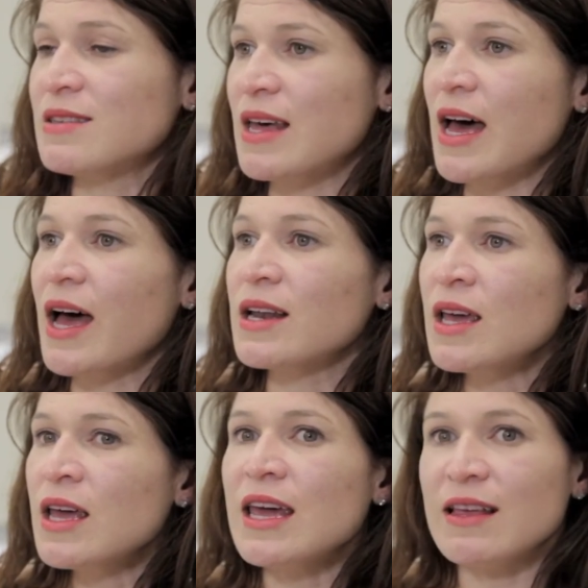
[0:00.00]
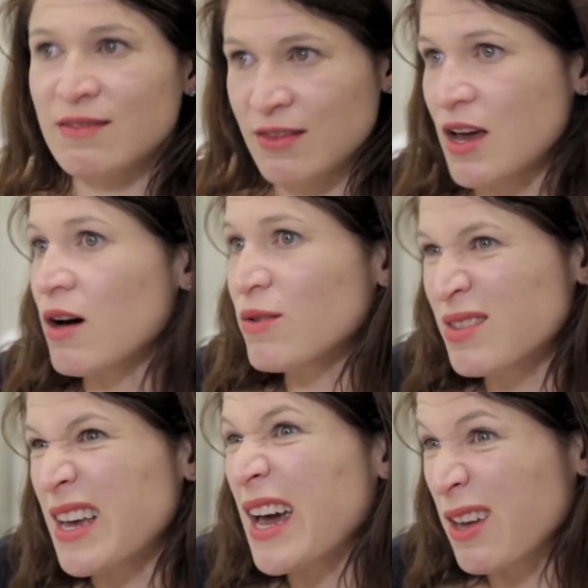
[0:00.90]
that it's the
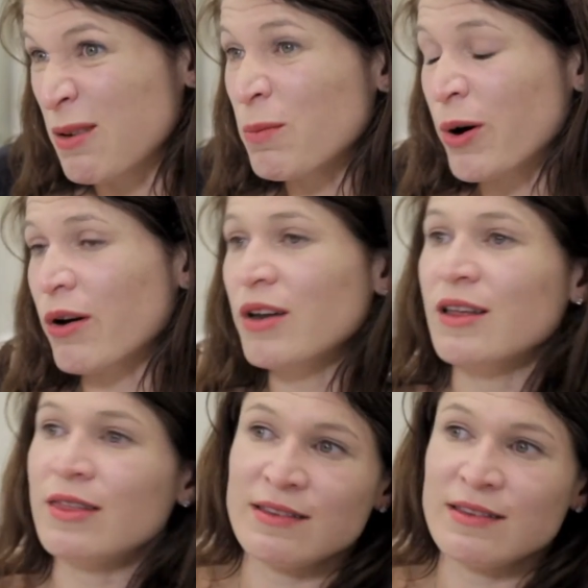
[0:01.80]
oocyte component